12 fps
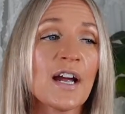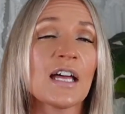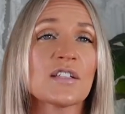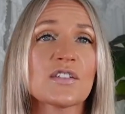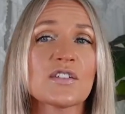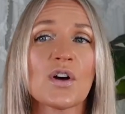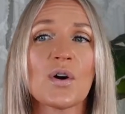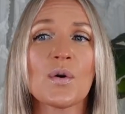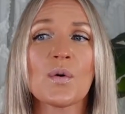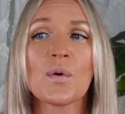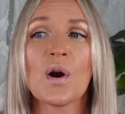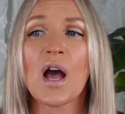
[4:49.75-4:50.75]
And
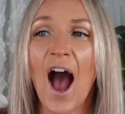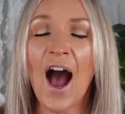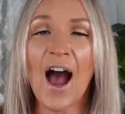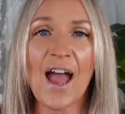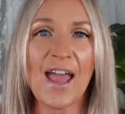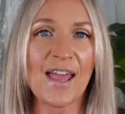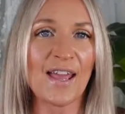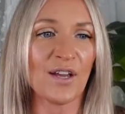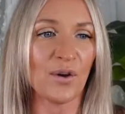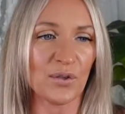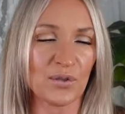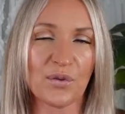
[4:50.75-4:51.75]
so I
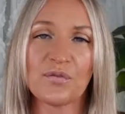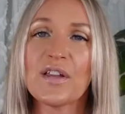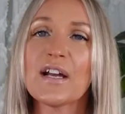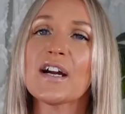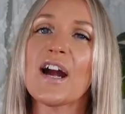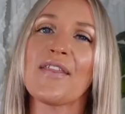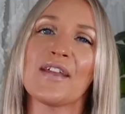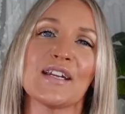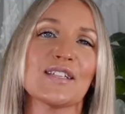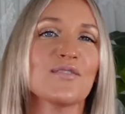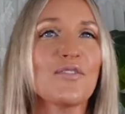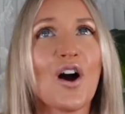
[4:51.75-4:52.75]
go into a flare and then
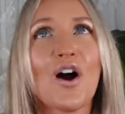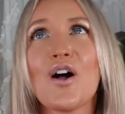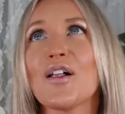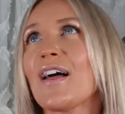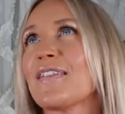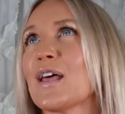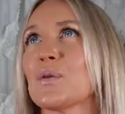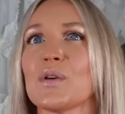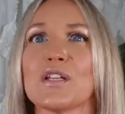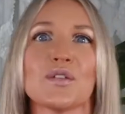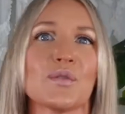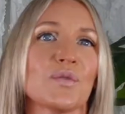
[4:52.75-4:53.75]
it's fall and then we
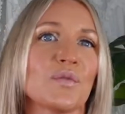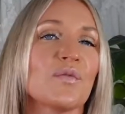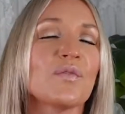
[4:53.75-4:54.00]
do,